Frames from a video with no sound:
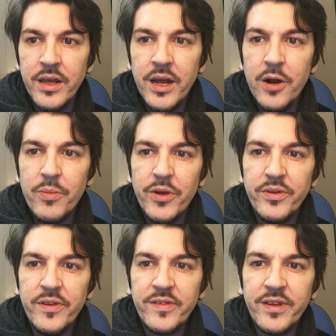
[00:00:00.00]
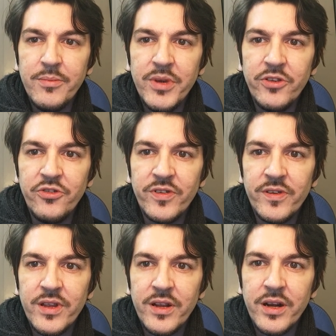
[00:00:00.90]
around these images
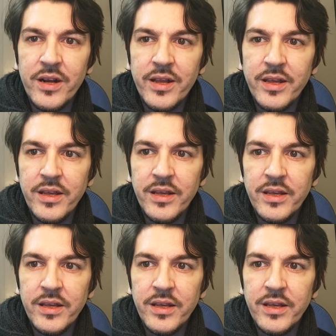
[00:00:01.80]
and cling